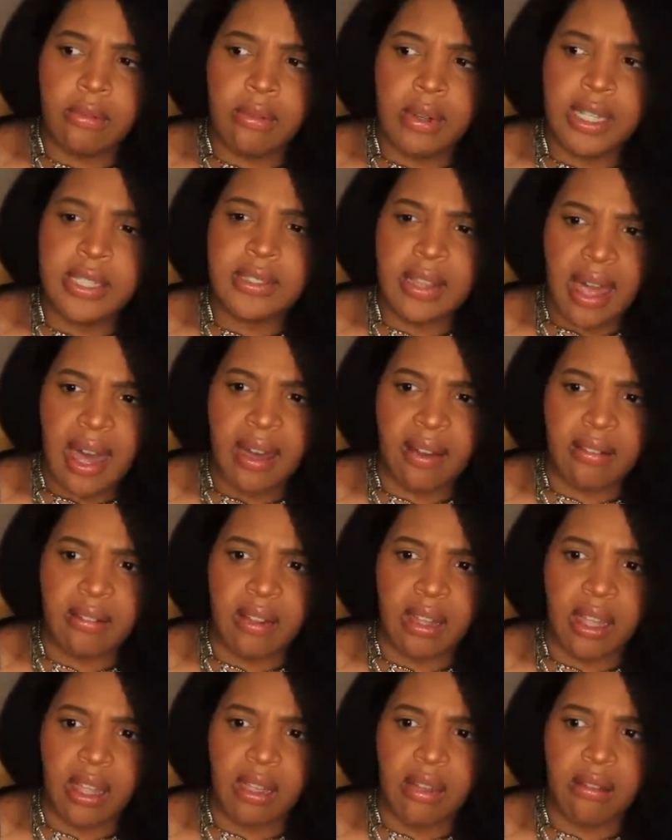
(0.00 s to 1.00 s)

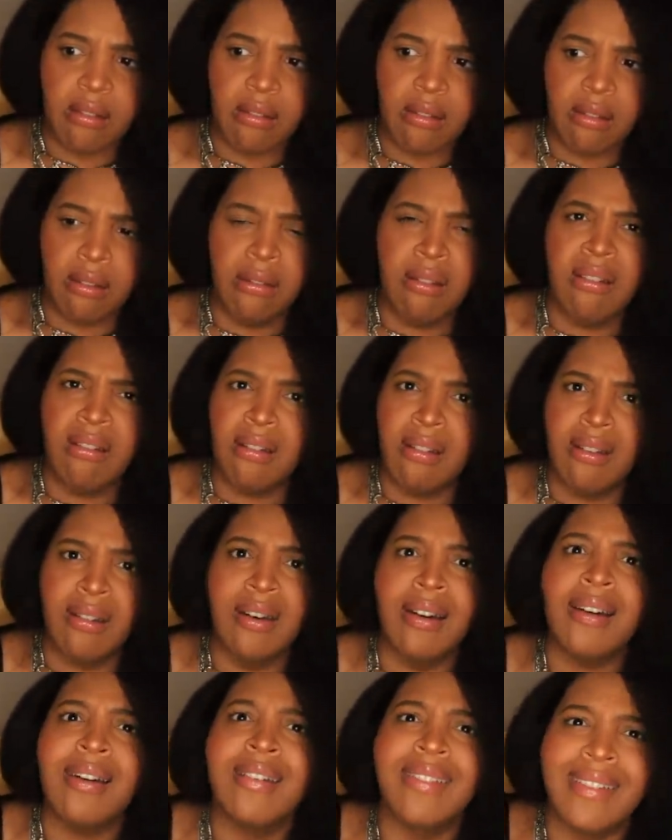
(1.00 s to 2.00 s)
Exactly.
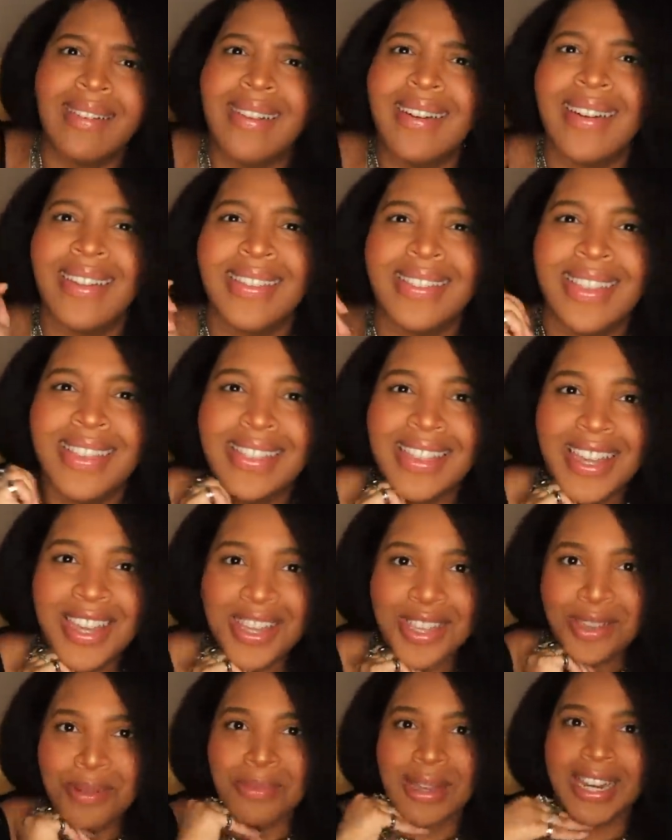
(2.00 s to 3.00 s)
The
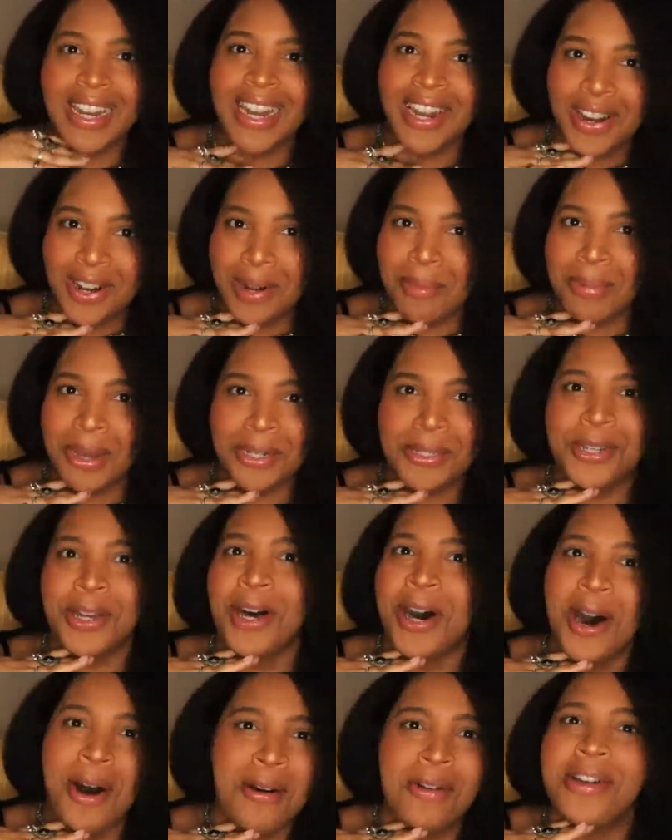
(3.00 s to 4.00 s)
thing you've been hearing about your
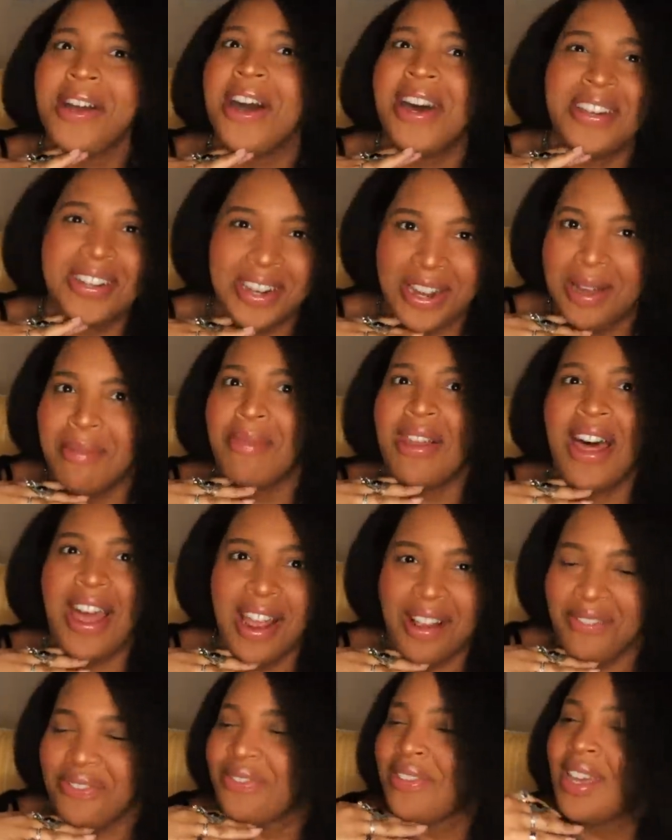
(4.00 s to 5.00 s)
whole goddamn
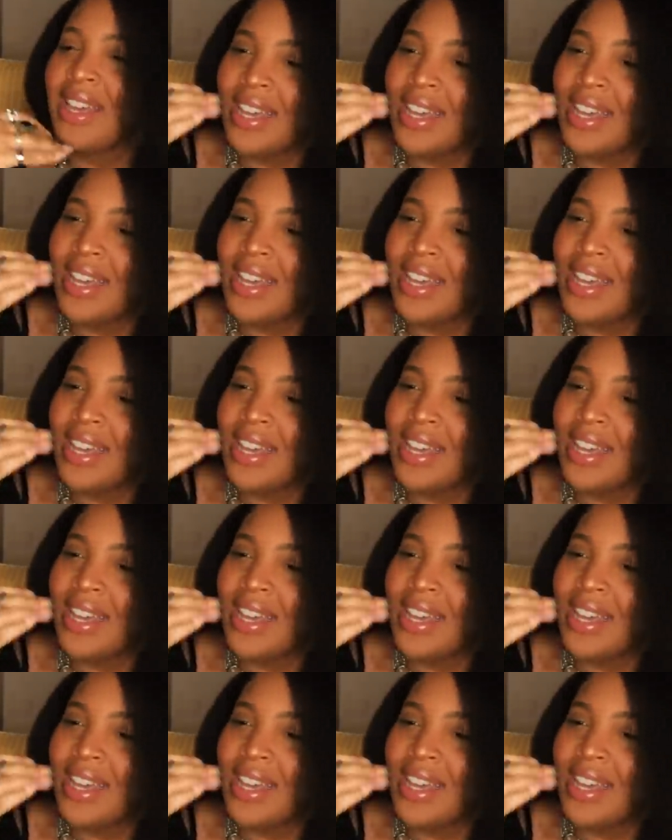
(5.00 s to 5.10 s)
life.